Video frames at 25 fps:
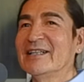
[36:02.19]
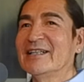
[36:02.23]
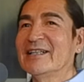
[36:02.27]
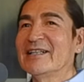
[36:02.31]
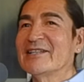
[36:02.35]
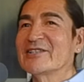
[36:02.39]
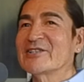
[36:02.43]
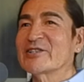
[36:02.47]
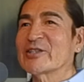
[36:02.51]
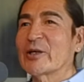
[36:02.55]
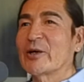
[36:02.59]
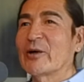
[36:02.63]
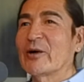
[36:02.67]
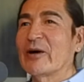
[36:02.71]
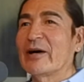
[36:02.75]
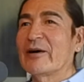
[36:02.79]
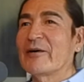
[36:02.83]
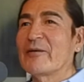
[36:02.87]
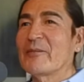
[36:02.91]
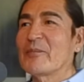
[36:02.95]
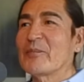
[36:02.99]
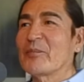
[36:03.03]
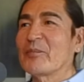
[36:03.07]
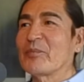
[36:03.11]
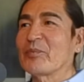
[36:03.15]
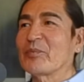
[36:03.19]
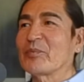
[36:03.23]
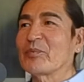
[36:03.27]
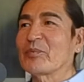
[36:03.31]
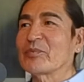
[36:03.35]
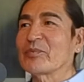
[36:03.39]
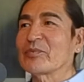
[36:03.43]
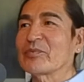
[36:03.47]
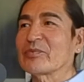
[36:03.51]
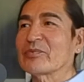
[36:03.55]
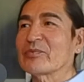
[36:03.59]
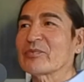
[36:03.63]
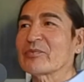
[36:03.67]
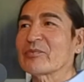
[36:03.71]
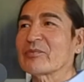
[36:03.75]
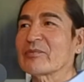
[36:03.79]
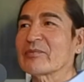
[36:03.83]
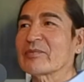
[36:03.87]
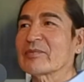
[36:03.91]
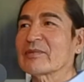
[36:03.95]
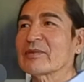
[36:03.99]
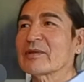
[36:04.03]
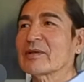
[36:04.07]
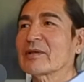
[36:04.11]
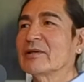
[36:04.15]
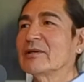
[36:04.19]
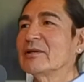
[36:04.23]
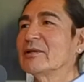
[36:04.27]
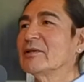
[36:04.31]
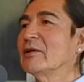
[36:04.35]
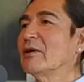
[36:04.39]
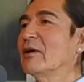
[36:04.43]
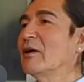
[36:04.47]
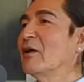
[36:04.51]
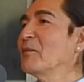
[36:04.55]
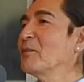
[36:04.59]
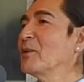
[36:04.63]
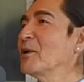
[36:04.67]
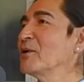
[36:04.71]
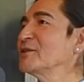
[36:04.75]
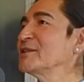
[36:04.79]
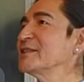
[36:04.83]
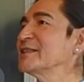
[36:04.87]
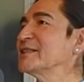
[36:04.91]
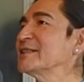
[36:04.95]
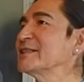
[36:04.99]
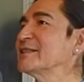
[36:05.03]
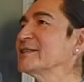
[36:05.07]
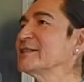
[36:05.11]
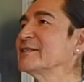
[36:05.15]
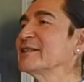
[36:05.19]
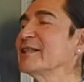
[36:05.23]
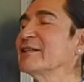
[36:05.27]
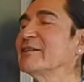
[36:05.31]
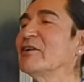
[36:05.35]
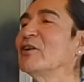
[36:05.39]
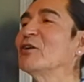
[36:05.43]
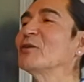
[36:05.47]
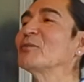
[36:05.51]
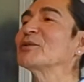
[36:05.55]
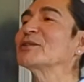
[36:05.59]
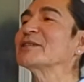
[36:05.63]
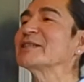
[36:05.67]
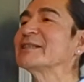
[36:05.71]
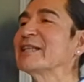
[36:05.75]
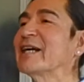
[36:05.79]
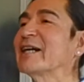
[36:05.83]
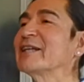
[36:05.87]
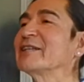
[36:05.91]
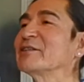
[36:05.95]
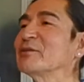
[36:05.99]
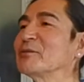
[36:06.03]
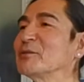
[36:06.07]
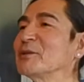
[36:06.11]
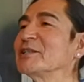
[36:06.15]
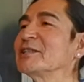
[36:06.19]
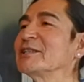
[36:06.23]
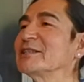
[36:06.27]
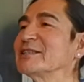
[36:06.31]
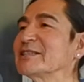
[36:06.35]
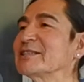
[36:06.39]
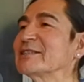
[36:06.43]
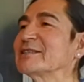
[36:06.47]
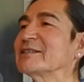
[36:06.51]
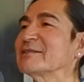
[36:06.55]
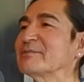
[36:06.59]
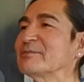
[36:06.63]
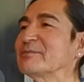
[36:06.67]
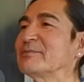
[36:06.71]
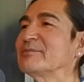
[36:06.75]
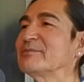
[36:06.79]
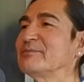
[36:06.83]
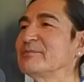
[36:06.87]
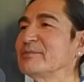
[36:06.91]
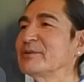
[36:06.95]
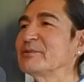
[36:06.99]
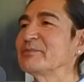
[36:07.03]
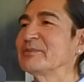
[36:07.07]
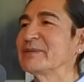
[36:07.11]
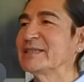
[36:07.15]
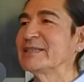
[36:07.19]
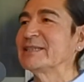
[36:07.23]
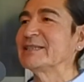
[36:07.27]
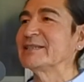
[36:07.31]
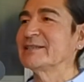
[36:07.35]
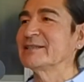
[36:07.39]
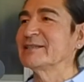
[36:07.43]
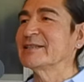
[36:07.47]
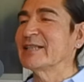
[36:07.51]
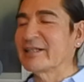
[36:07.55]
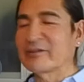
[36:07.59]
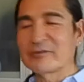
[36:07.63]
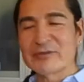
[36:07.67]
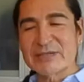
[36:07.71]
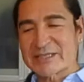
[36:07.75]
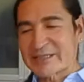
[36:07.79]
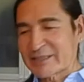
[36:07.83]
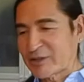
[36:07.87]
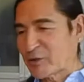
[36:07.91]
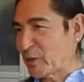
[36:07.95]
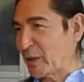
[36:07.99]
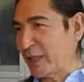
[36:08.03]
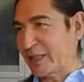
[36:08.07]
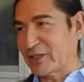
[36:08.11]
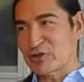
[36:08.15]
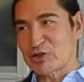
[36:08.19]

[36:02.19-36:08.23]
What was your typing speed, just out of curiosity? Almost 90 words per minute. It was quick.